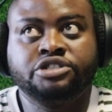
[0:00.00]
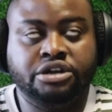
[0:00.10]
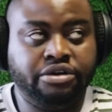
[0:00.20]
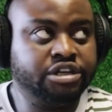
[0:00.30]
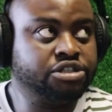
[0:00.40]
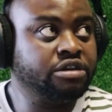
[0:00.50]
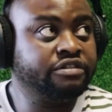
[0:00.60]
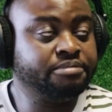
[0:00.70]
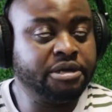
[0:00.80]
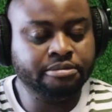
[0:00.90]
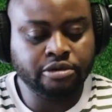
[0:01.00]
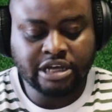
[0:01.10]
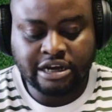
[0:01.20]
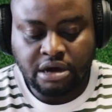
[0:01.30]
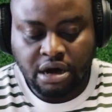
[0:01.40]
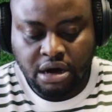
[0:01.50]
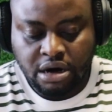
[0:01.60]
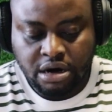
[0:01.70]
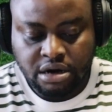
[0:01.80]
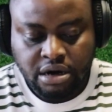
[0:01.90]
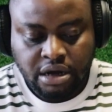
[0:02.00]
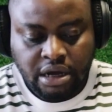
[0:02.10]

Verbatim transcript: generation of people that are